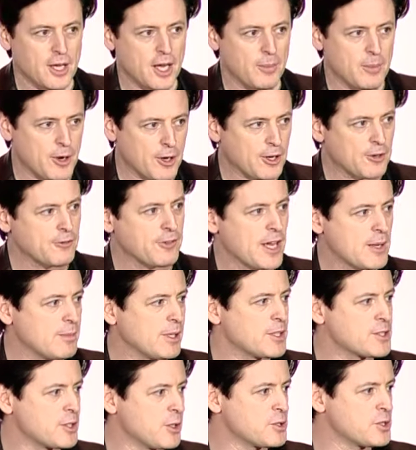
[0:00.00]
American
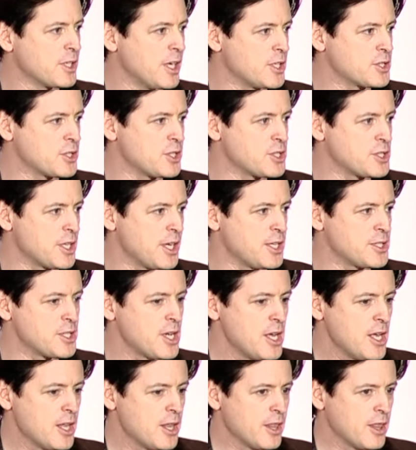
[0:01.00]
Family Association says
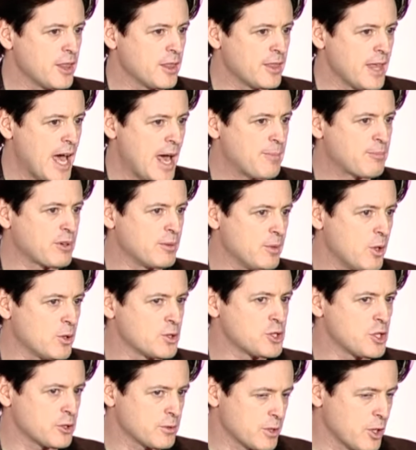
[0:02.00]
that
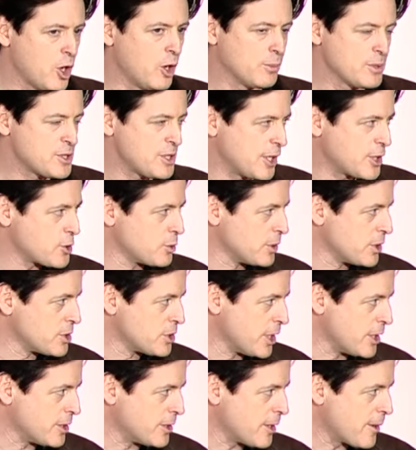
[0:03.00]
promotes the homosexual
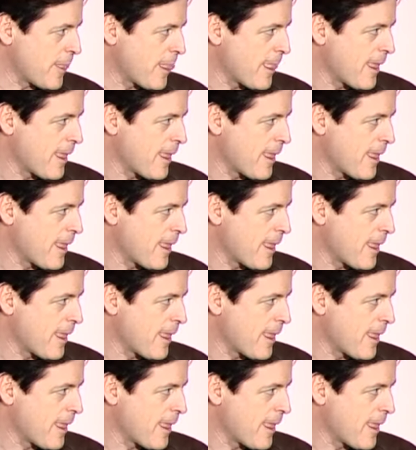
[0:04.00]
agenda.